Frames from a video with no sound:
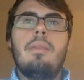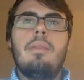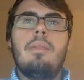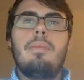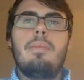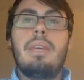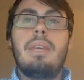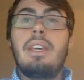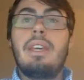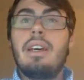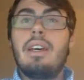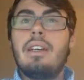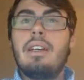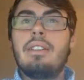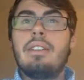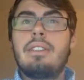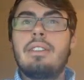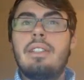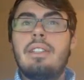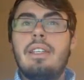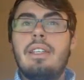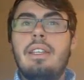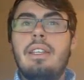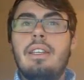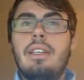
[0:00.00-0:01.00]

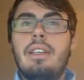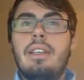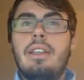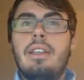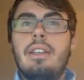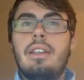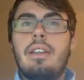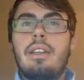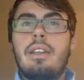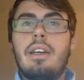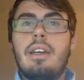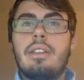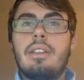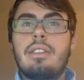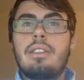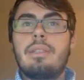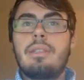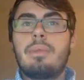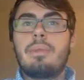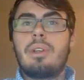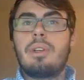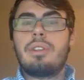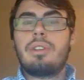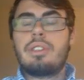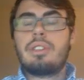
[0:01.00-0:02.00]
Because the
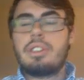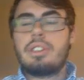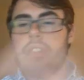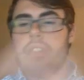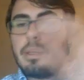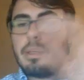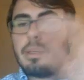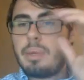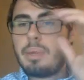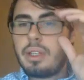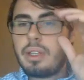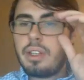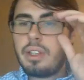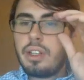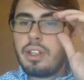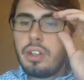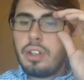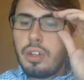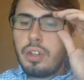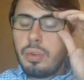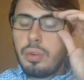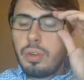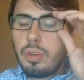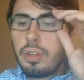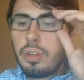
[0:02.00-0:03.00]
customers are typically
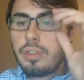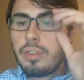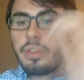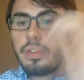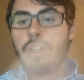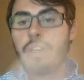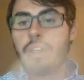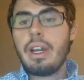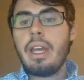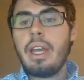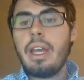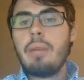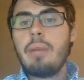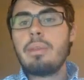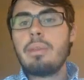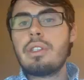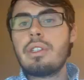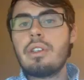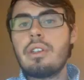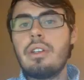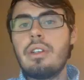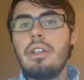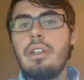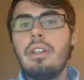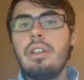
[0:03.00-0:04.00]
newer for
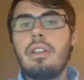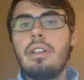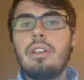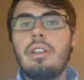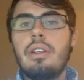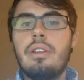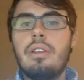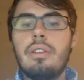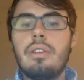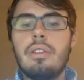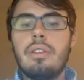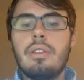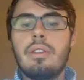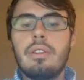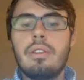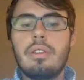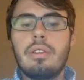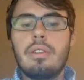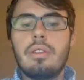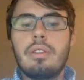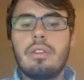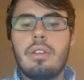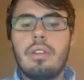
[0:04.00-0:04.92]
Amazon, you're